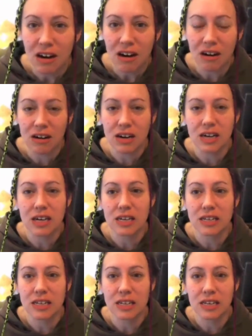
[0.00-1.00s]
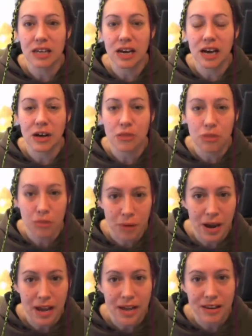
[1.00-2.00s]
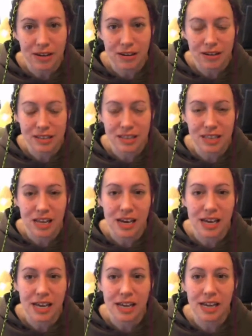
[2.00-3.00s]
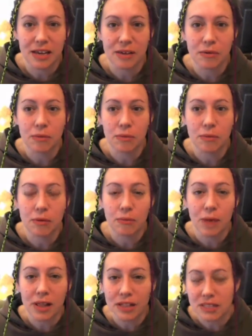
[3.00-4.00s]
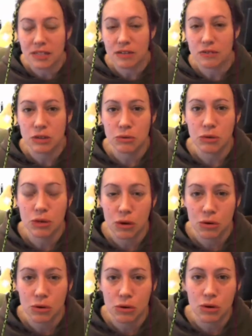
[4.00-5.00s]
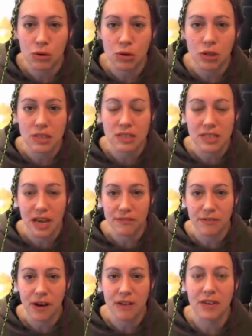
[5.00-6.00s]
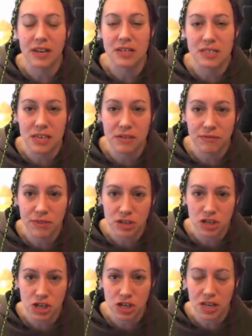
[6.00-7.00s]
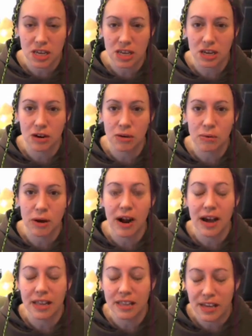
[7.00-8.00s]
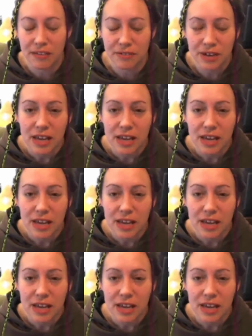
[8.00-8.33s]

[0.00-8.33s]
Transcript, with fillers: on a thread online relative to a local sci-fi fantasy convention here where I live.